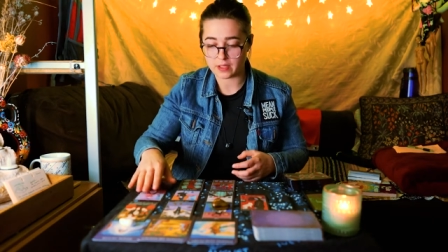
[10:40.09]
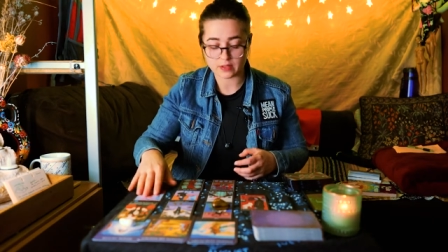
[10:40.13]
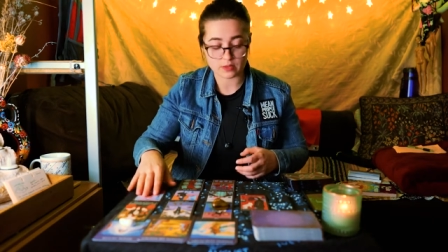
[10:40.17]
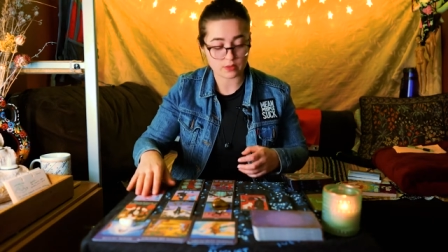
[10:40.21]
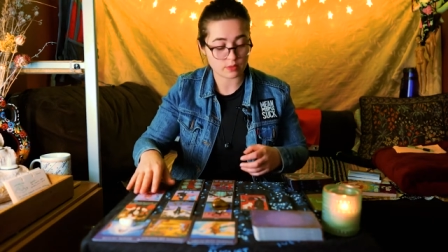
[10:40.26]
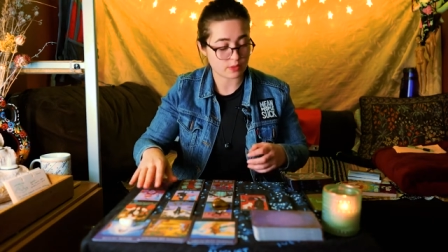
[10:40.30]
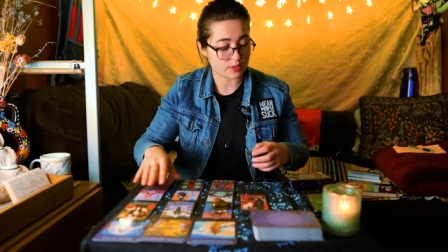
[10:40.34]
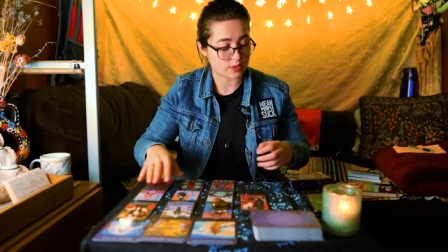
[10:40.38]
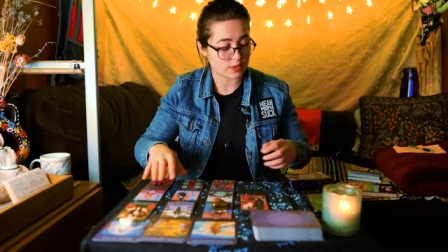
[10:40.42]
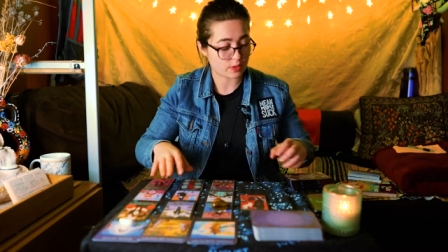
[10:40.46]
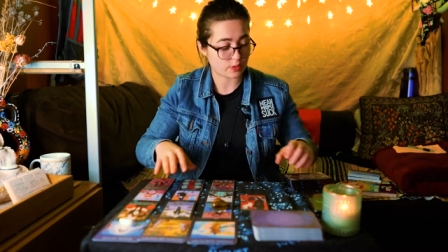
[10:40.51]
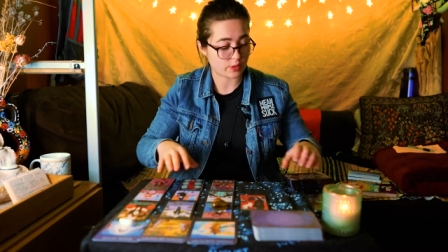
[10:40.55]

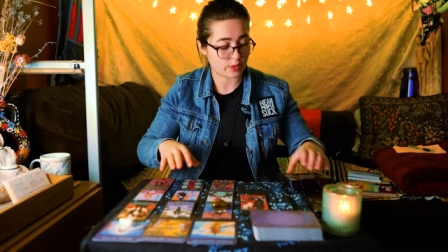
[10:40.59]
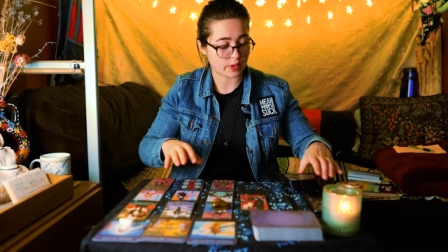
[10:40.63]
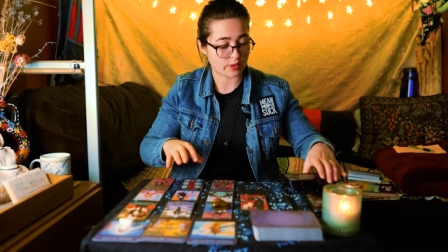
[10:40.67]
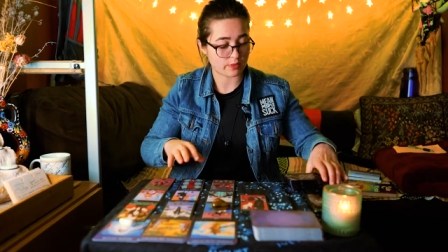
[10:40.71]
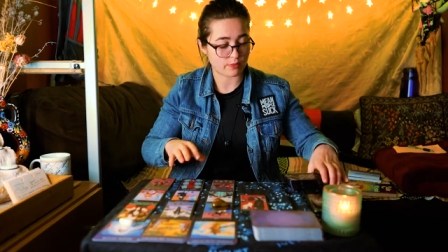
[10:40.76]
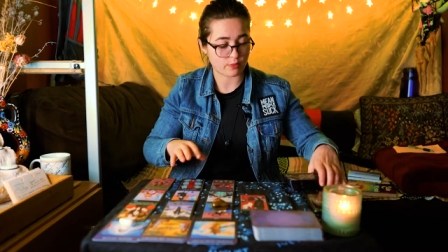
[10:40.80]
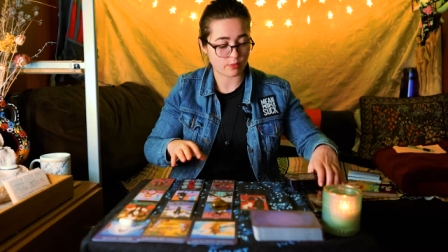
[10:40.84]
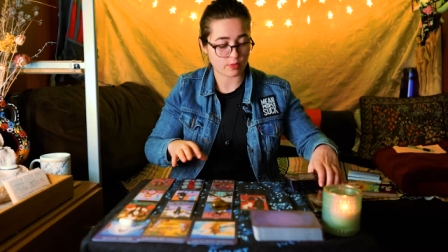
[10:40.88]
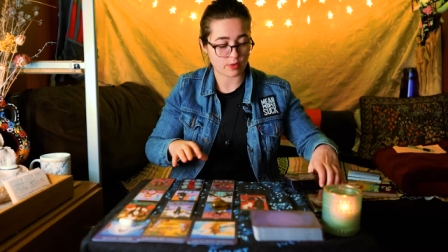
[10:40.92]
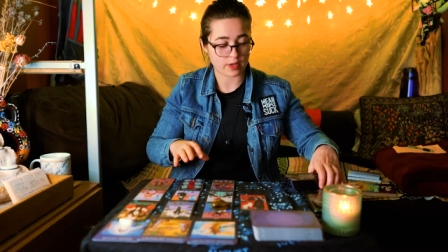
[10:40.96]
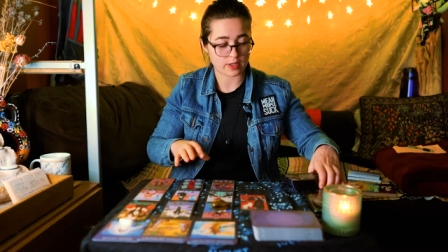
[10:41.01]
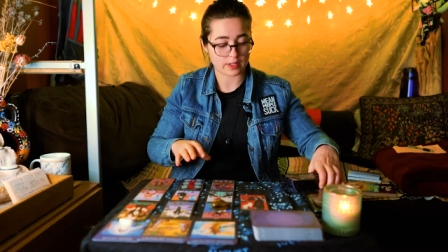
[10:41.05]
who this Queen
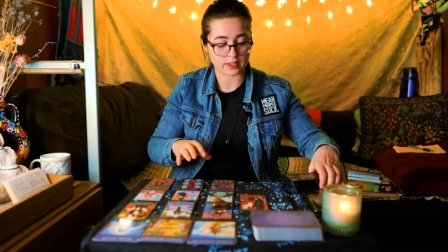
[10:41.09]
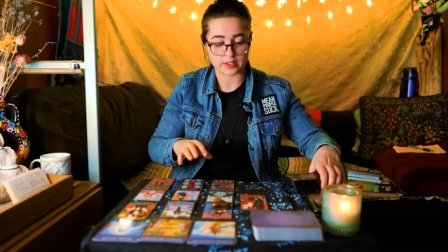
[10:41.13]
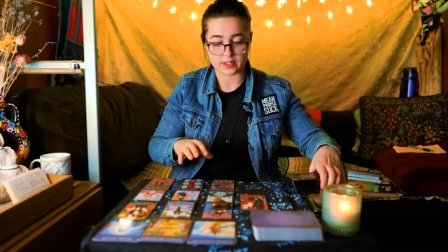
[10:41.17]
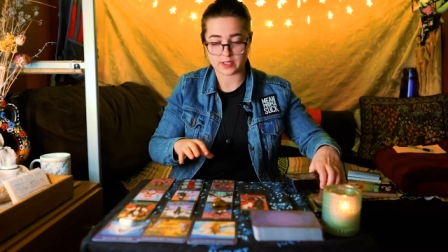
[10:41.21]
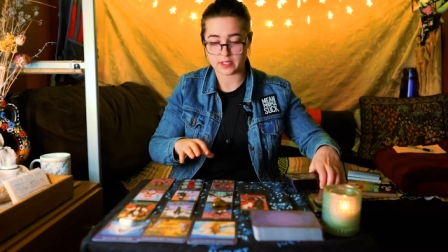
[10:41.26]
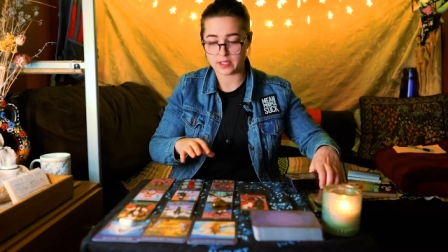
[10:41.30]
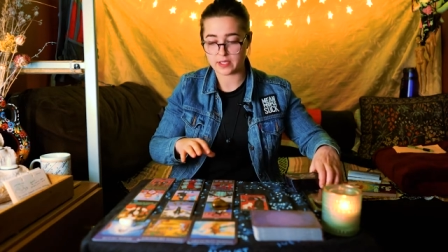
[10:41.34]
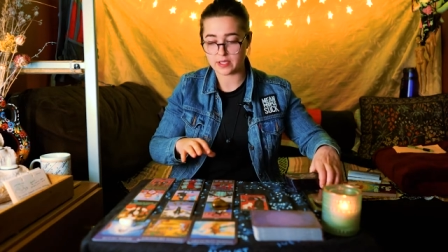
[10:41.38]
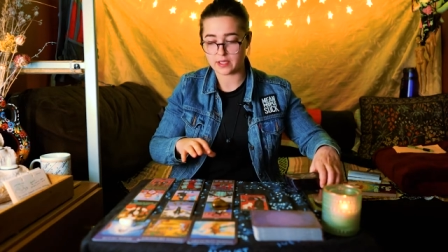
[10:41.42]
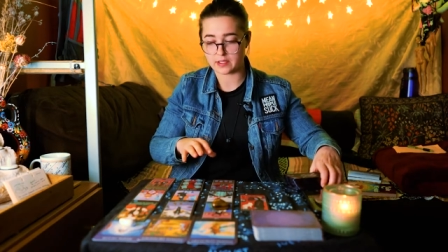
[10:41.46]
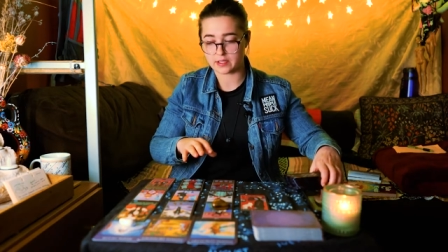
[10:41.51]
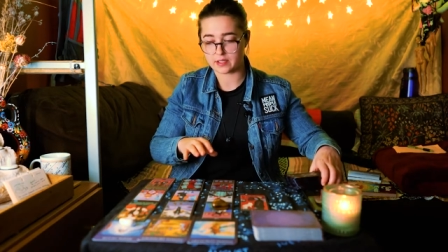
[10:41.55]
of Wands
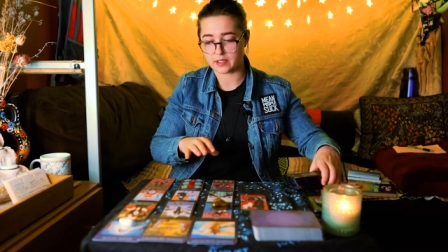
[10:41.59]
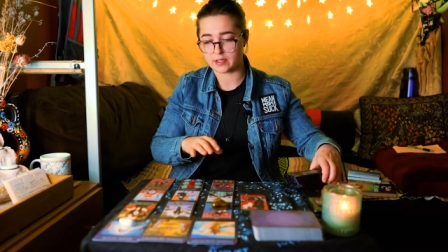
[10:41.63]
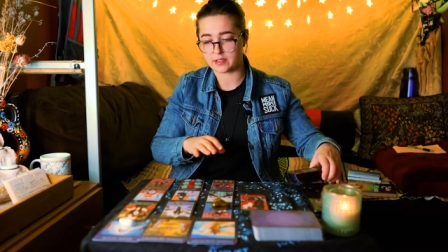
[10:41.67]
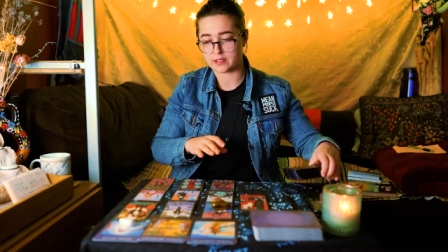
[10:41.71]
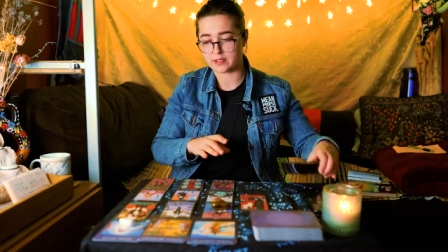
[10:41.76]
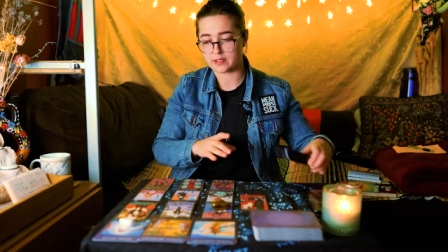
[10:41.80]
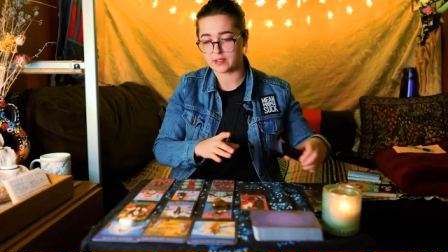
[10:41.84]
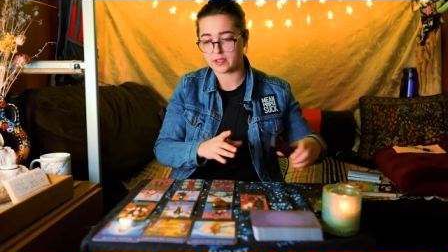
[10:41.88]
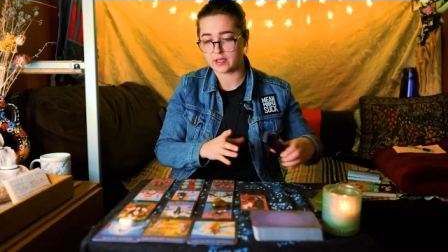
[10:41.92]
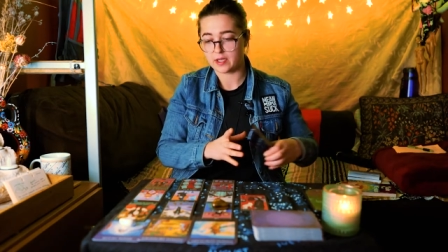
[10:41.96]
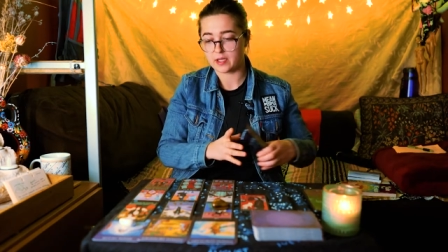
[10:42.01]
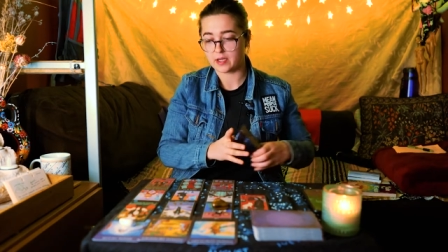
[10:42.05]
is,
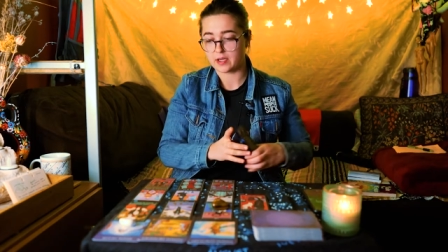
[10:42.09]
because